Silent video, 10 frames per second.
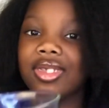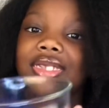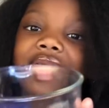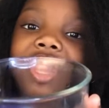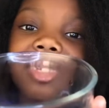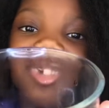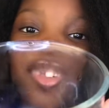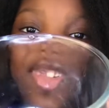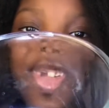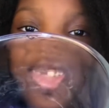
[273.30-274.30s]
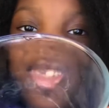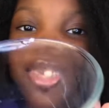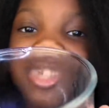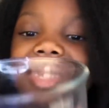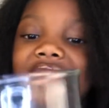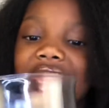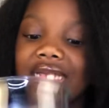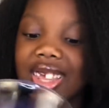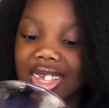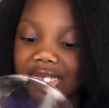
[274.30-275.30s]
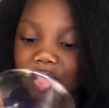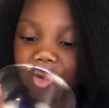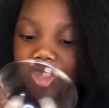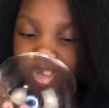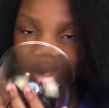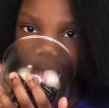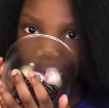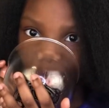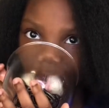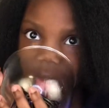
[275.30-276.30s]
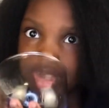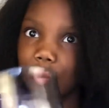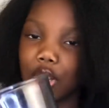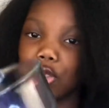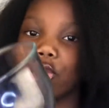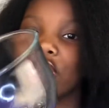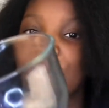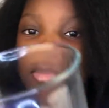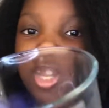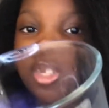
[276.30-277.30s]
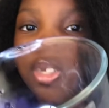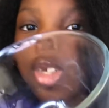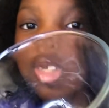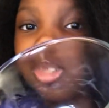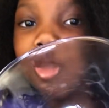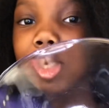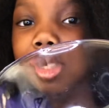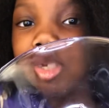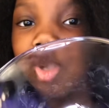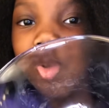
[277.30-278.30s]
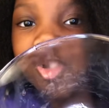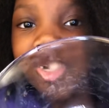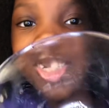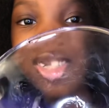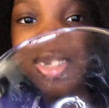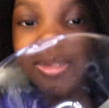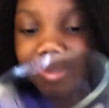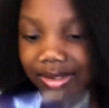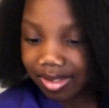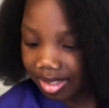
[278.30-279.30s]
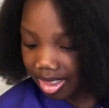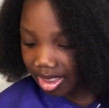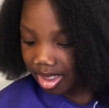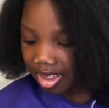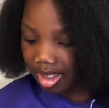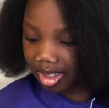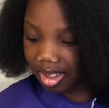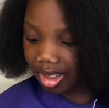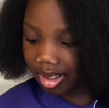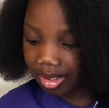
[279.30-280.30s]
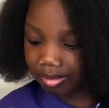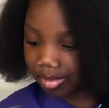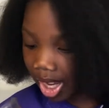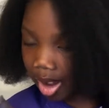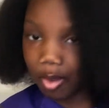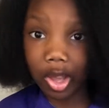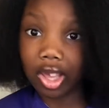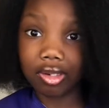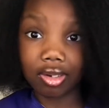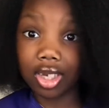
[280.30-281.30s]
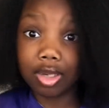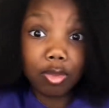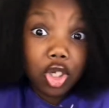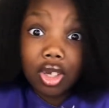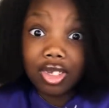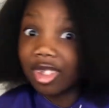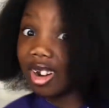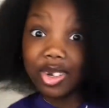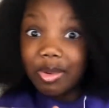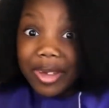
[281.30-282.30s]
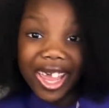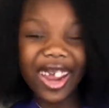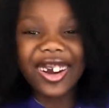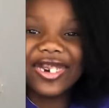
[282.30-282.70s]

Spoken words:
And that's how it looks. This oil smells really minty. It smells so good. And now I guess I'm just going to start doing my hair.